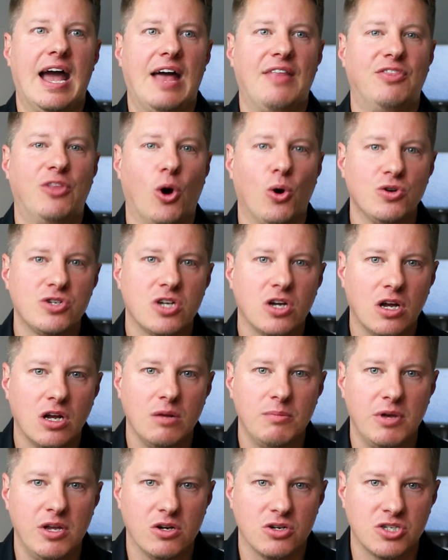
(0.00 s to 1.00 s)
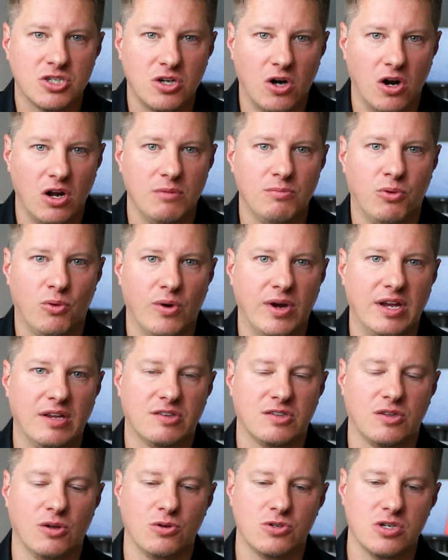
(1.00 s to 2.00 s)
those are going to be your starting
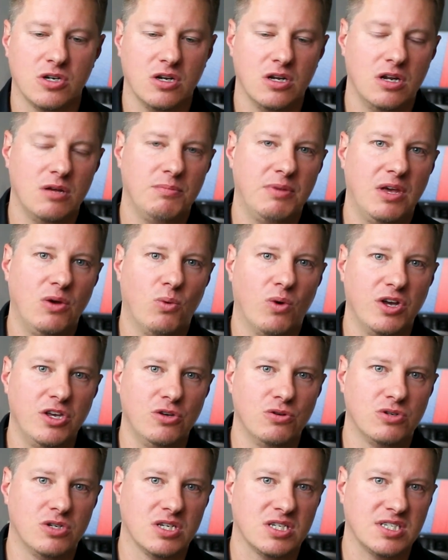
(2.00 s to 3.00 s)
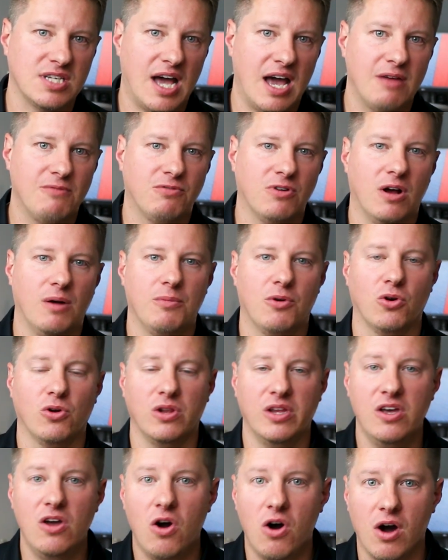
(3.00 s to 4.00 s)
points. Those are going to be what you decide from
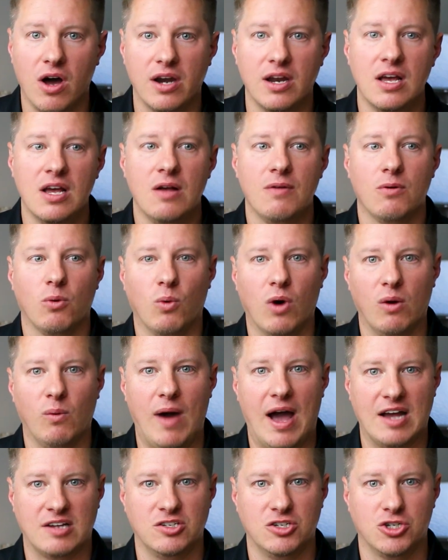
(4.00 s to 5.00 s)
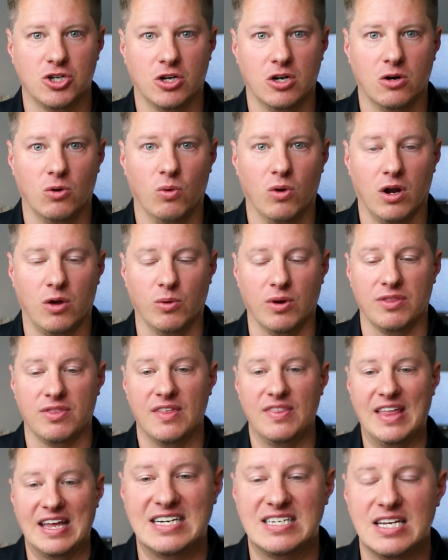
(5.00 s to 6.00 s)
early on what waxes you're going to work with.
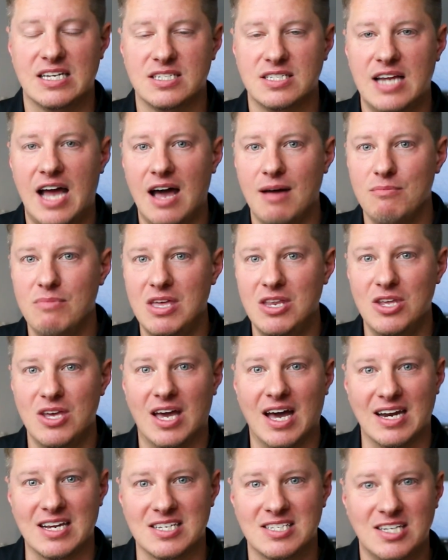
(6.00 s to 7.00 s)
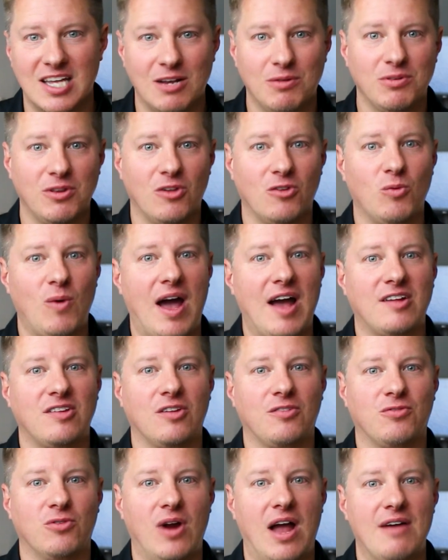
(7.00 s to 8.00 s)
That does not mean you got to stick with those
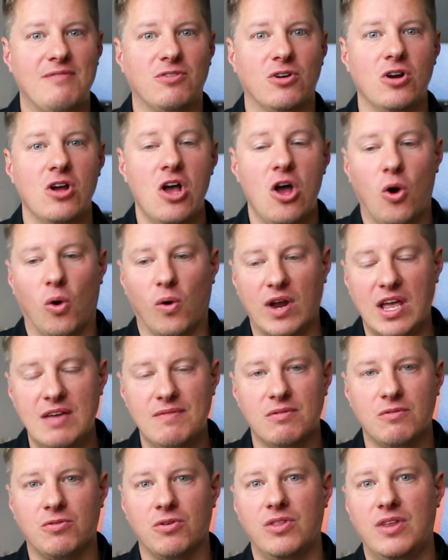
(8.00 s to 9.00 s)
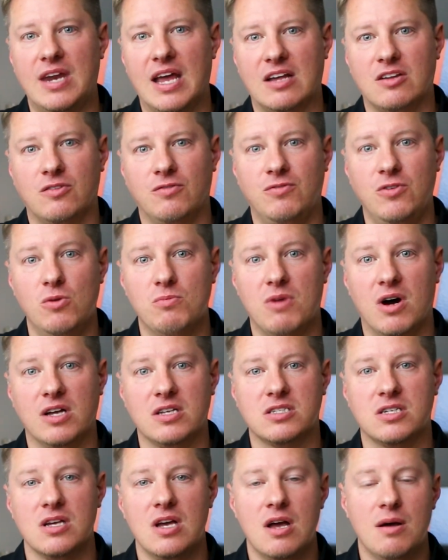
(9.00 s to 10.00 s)
waxes forever or even for the next few
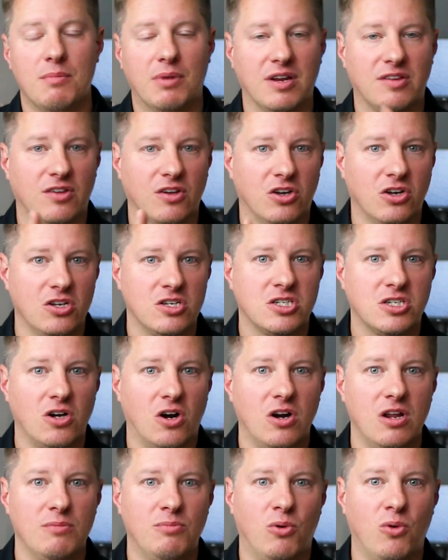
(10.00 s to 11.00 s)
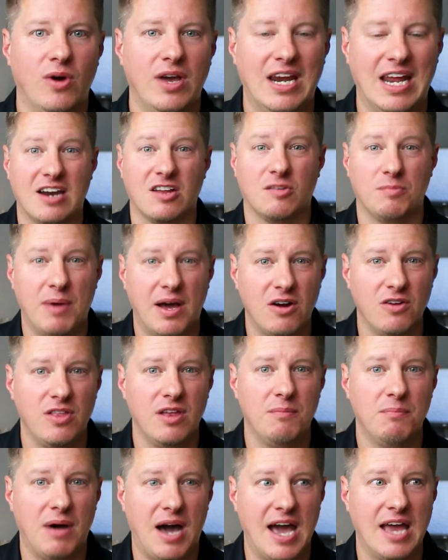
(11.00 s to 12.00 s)
months, but it's a good starting point and it's better
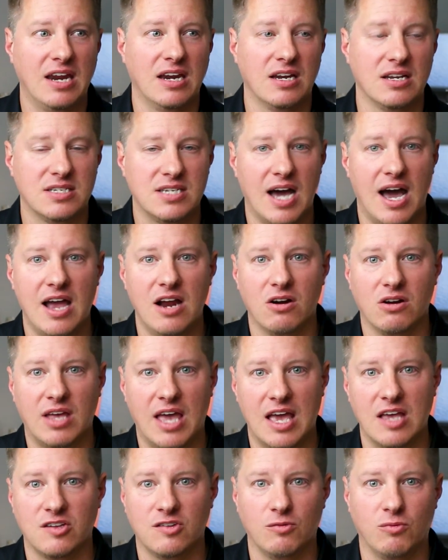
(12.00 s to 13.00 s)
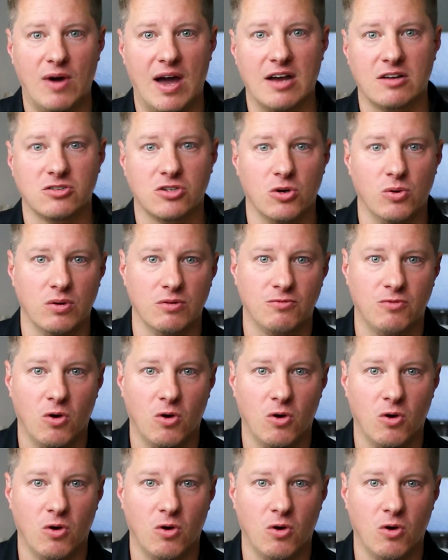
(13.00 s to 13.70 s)
than buying an entire case of wax going